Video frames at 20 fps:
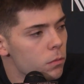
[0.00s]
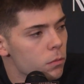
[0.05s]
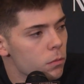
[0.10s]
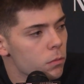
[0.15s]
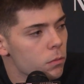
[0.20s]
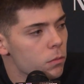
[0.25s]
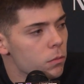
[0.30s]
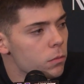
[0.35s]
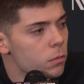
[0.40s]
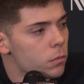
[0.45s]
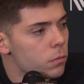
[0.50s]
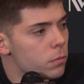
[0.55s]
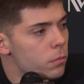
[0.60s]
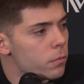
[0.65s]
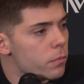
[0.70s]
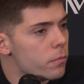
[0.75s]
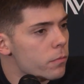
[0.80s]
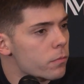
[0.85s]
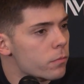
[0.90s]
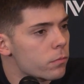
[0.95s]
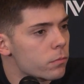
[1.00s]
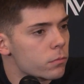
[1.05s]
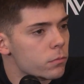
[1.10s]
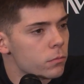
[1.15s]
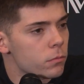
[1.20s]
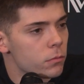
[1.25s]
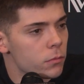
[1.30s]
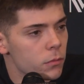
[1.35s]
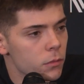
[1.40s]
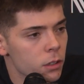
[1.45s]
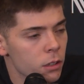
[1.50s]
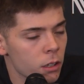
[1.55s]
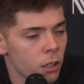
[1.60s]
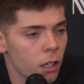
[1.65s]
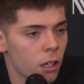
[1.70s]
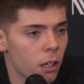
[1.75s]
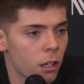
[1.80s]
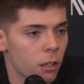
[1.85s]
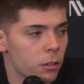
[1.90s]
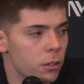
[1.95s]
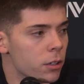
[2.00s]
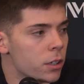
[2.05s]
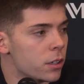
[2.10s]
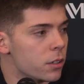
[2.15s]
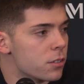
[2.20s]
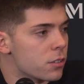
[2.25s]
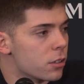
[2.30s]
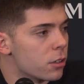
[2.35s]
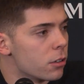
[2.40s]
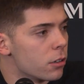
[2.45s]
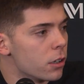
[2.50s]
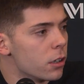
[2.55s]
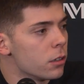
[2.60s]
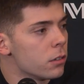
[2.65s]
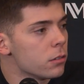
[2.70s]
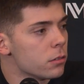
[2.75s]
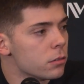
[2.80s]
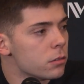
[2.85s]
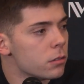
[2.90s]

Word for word: thought about going to if you had been? Yeah, I would have considered it.